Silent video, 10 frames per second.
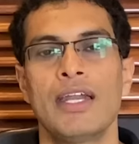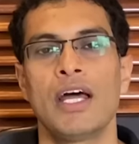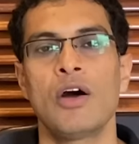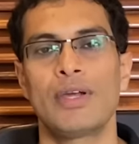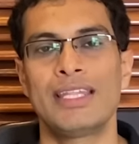
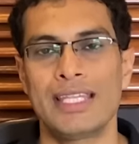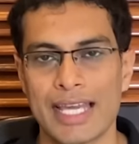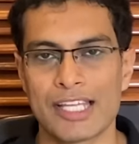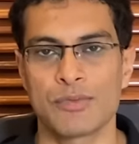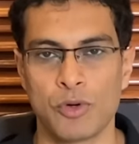Now in the
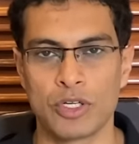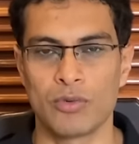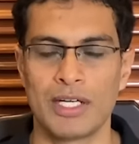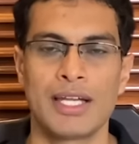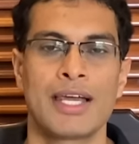export
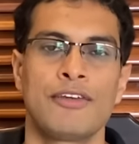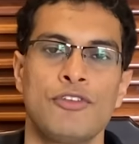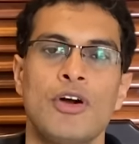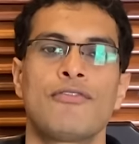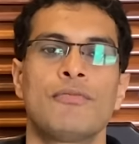world, and if
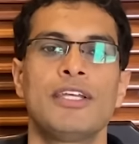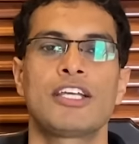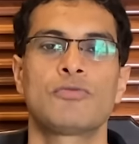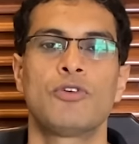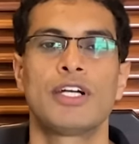you are from the
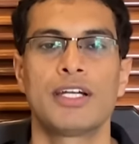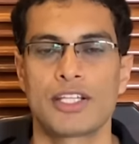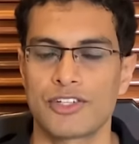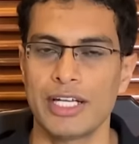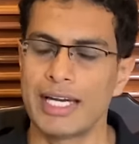export
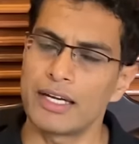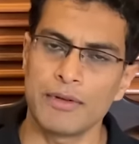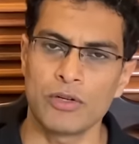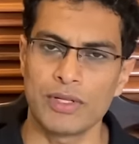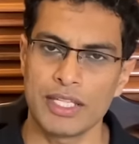industry, let
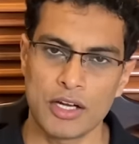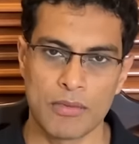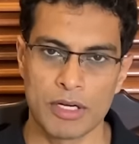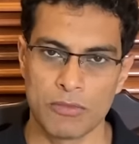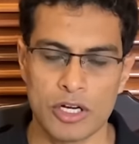me know in the
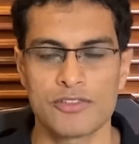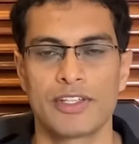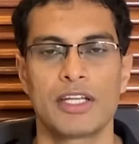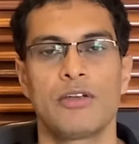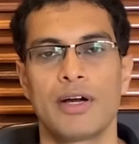comment box
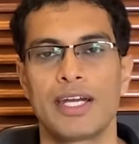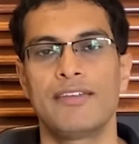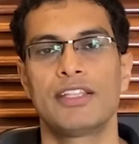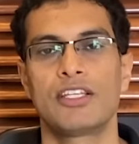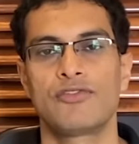whether you agree
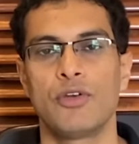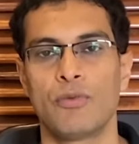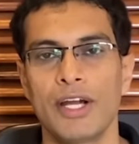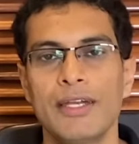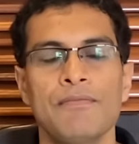with this
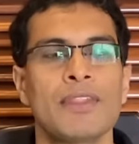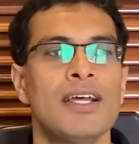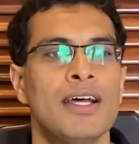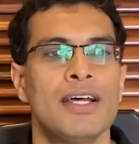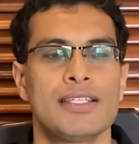viewpoint.
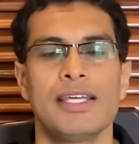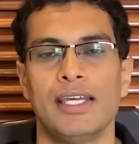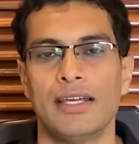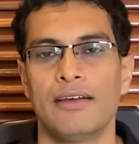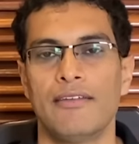
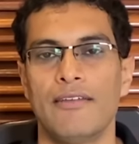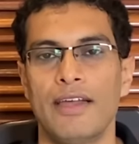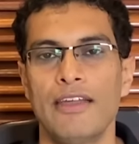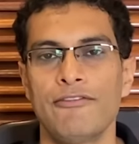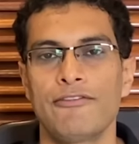See,
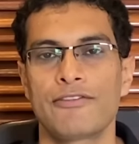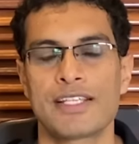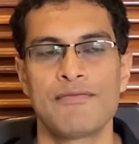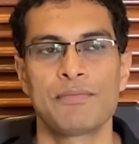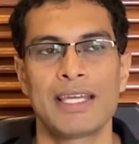if
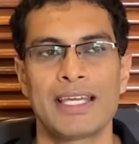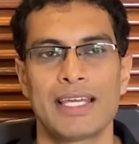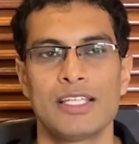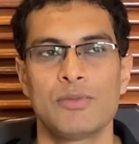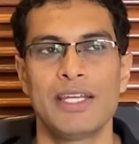something
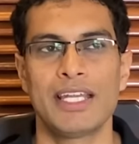is being